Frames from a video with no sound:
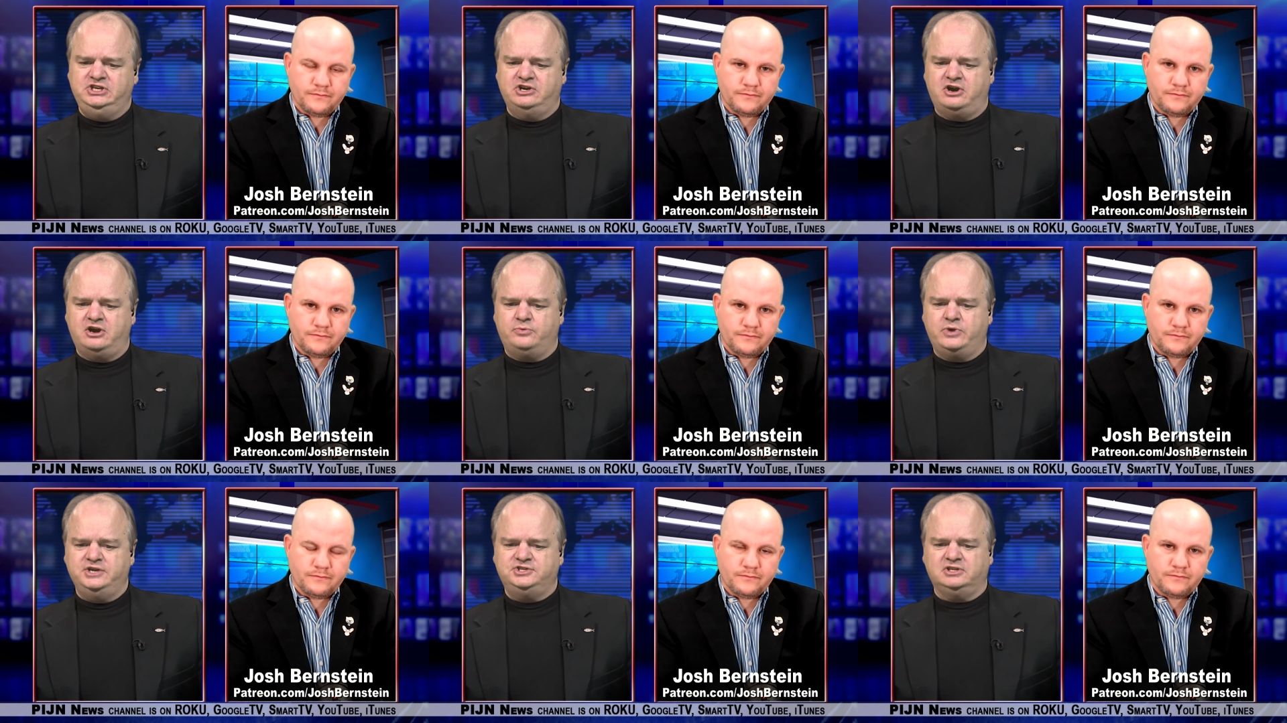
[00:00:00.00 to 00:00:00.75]

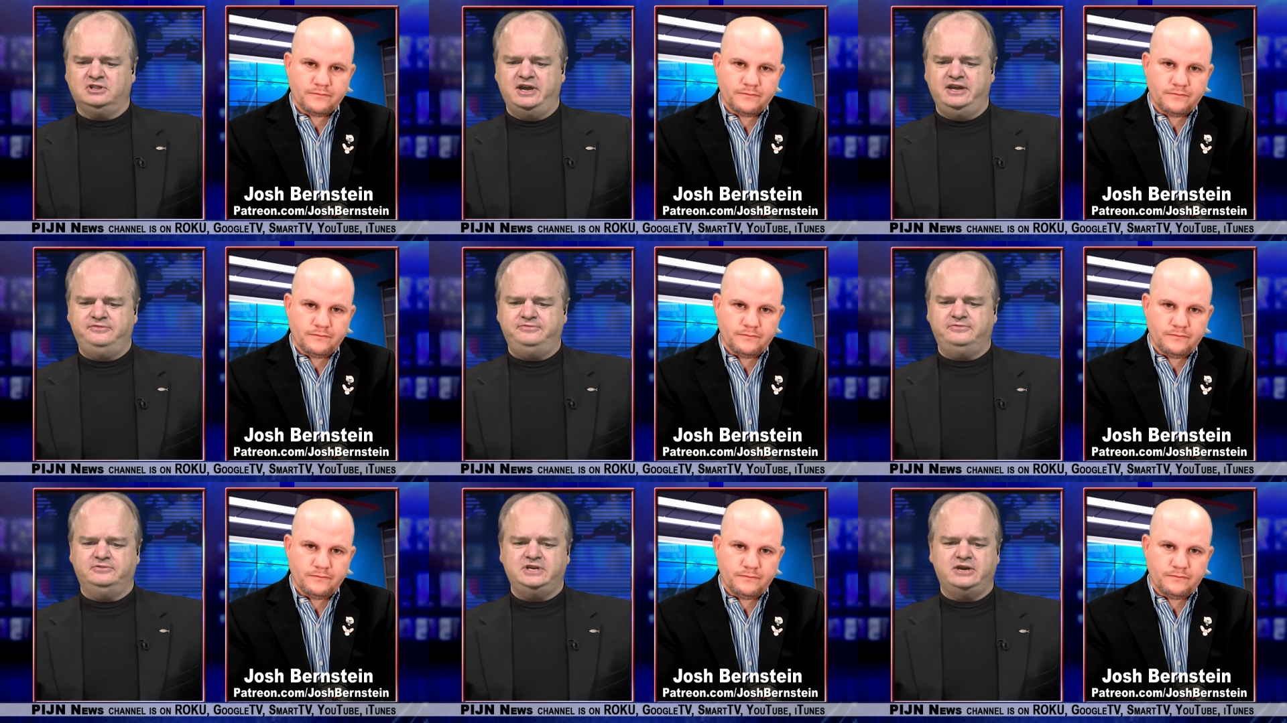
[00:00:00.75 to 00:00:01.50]

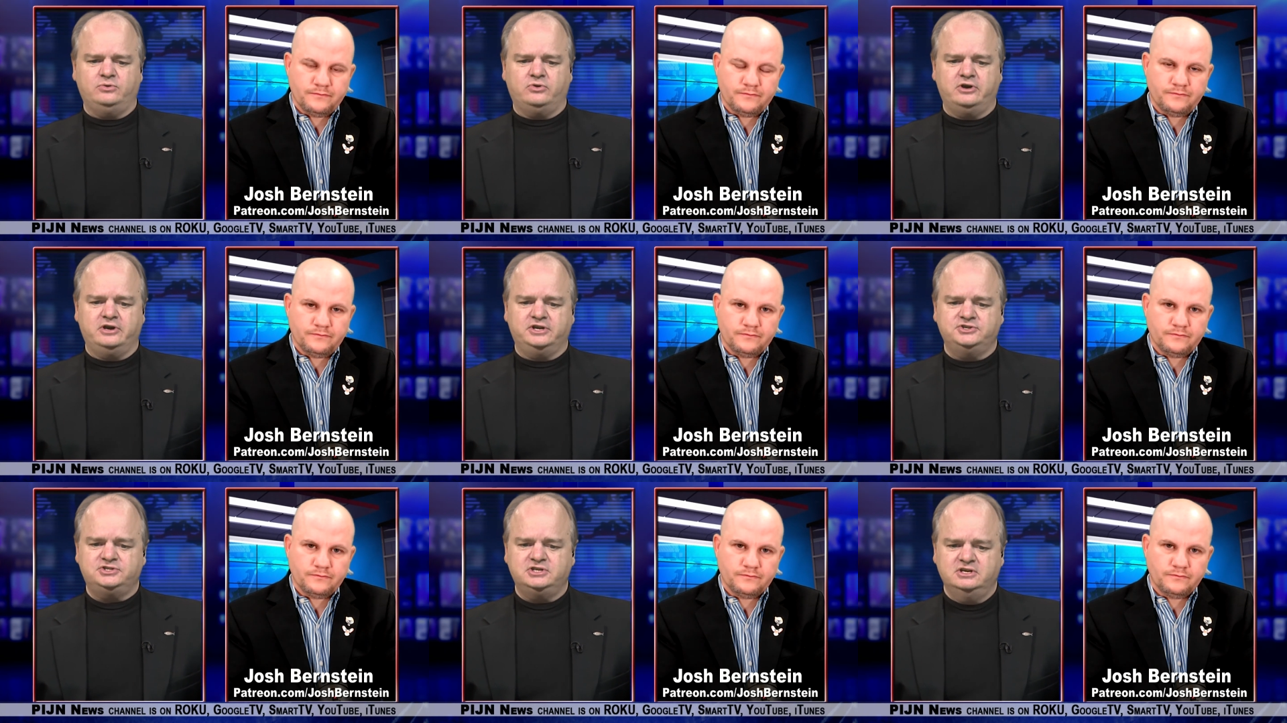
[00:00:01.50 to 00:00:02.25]

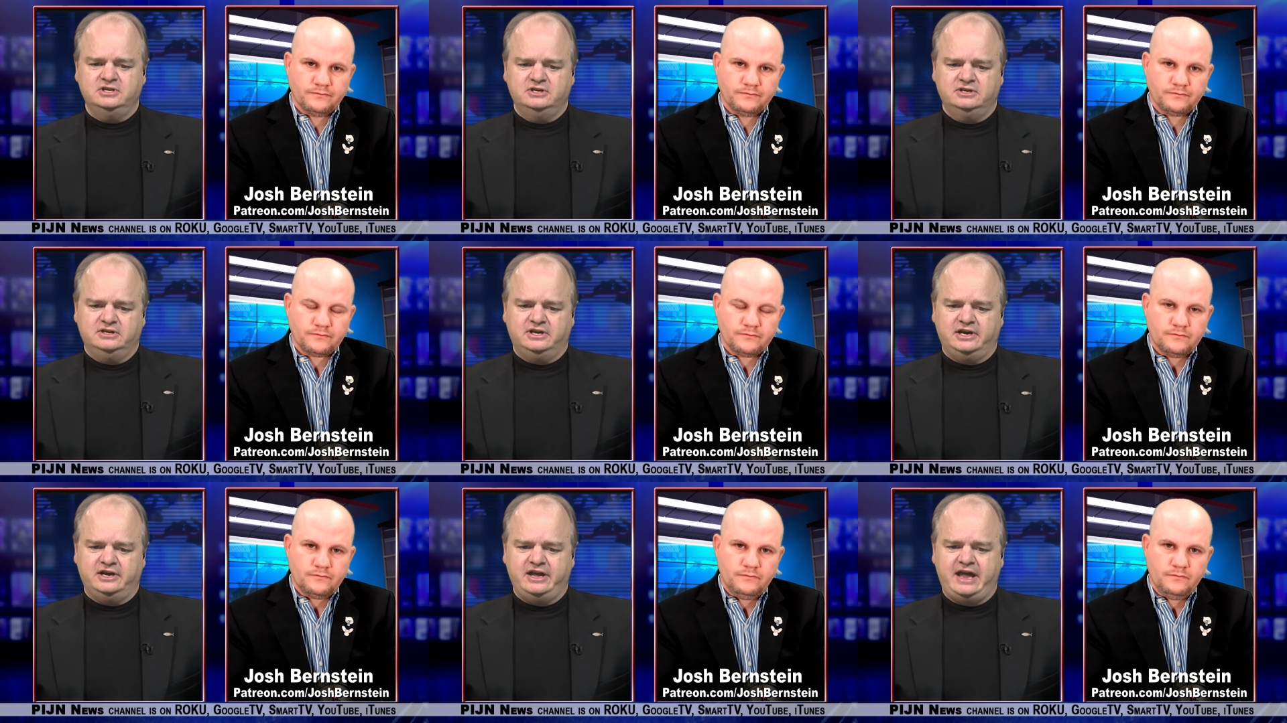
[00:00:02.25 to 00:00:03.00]
Speaker 1: grrighttolife.org is
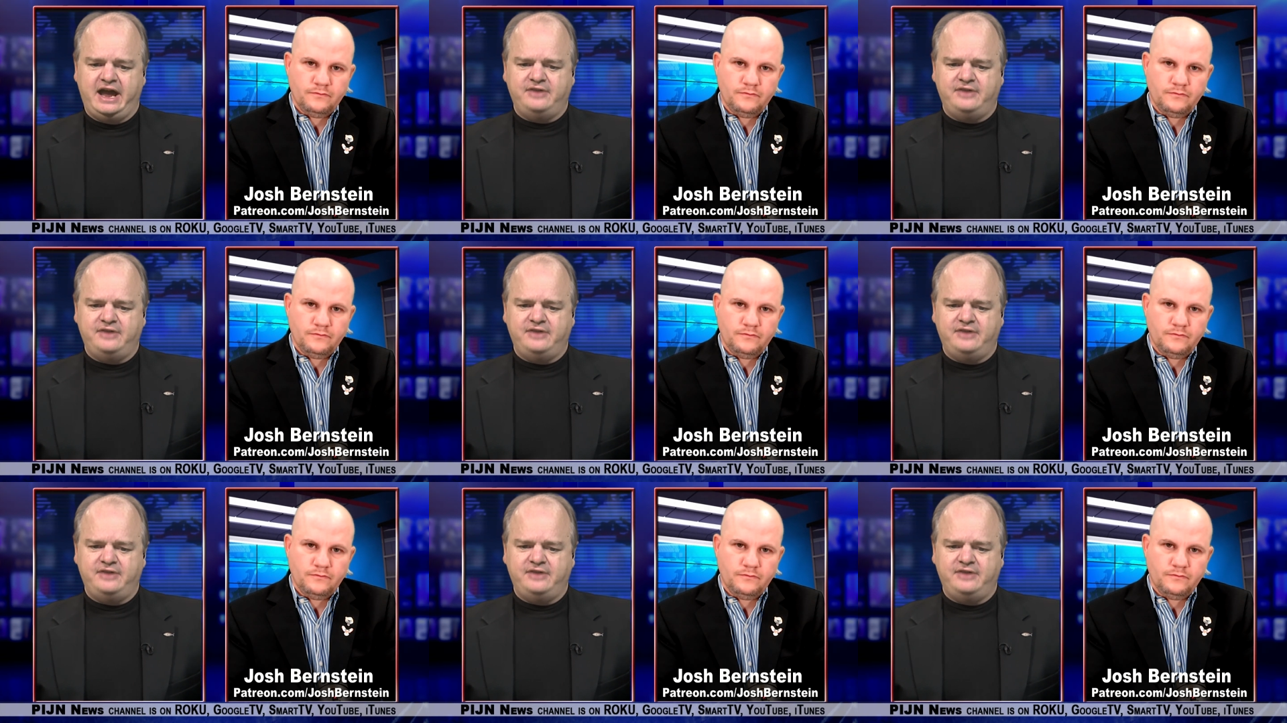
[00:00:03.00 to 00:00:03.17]
uh,